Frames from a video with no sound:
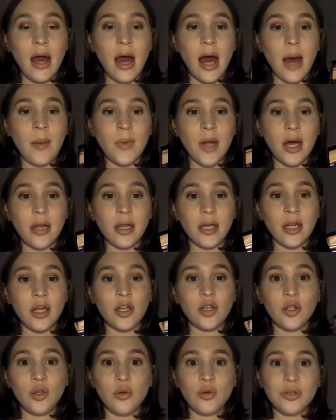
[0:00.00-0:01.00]
I'm not like a
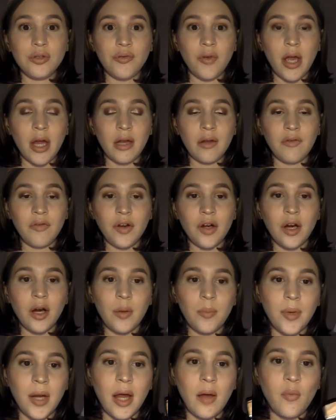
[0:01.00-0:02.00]
huge fan of
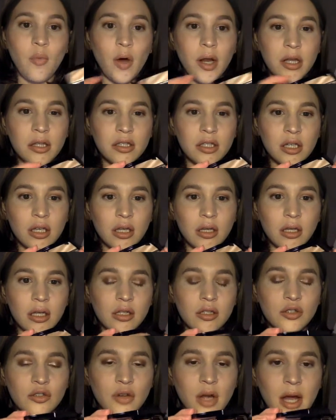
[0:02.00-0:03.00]
her, but I wanted to at
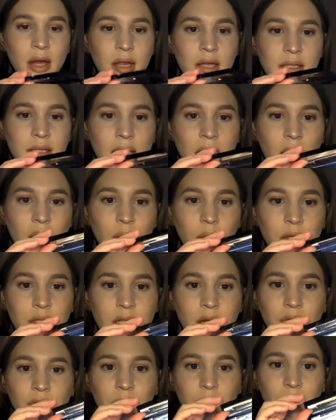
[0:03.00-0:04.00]
least try this out because
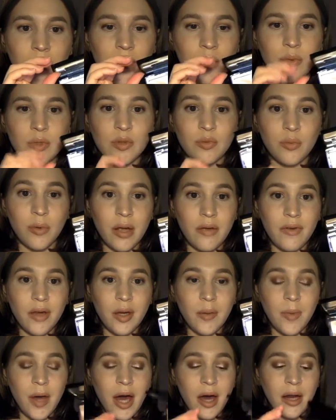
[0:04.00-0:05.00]
everybody was
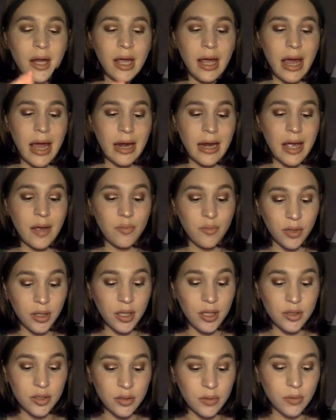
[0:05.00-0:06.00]
raving about it, and I
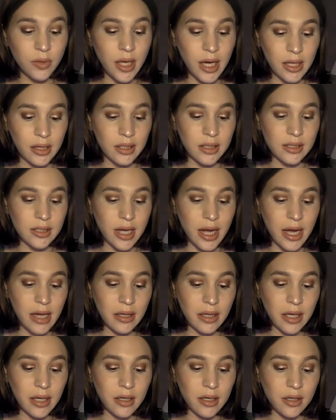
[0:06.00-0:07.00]
really do like this
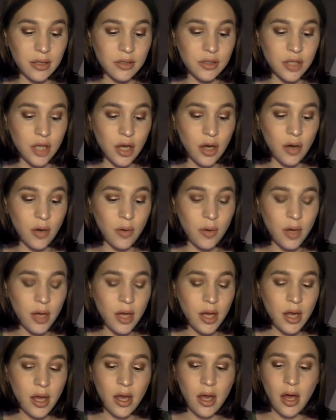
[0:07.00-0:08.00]
highlighter. So
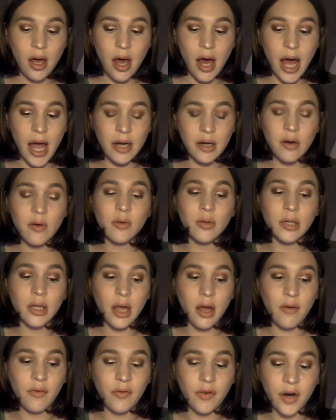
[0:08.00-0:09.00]
I don't
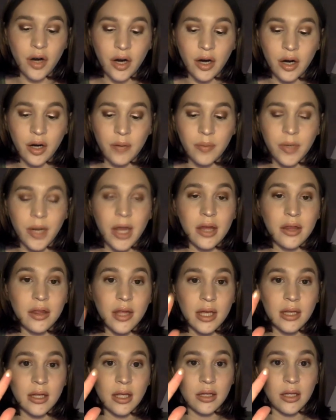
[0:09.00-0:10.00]
love her, but I
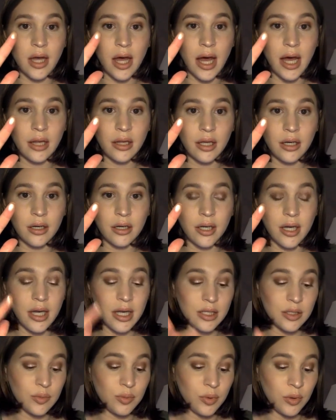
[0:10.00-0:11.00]
think that the highlighter
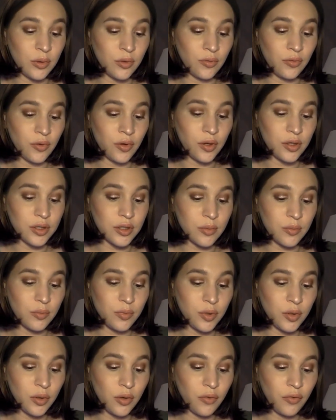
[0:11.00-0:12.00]
is beautiful. It's a
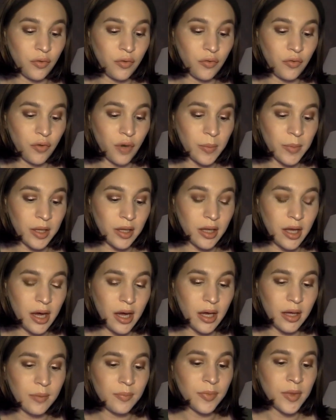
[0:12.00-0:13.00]
beautiful
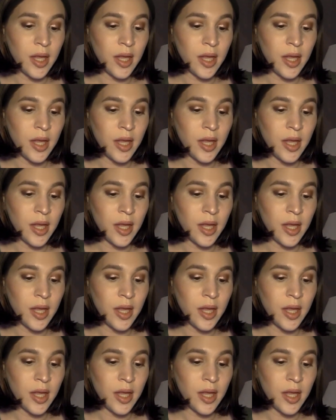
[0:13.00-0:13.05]
formula.